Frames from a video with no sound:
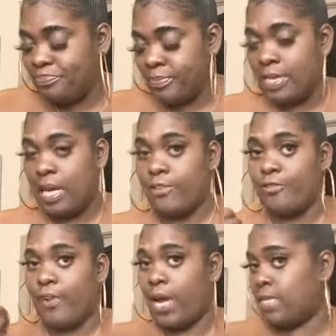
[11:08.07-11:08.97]
Not
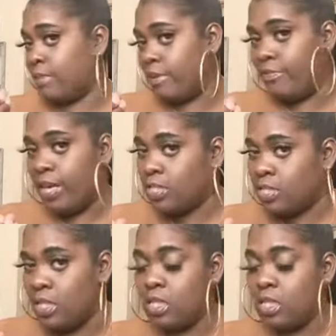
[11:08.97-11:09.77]
afraid to be affectionate,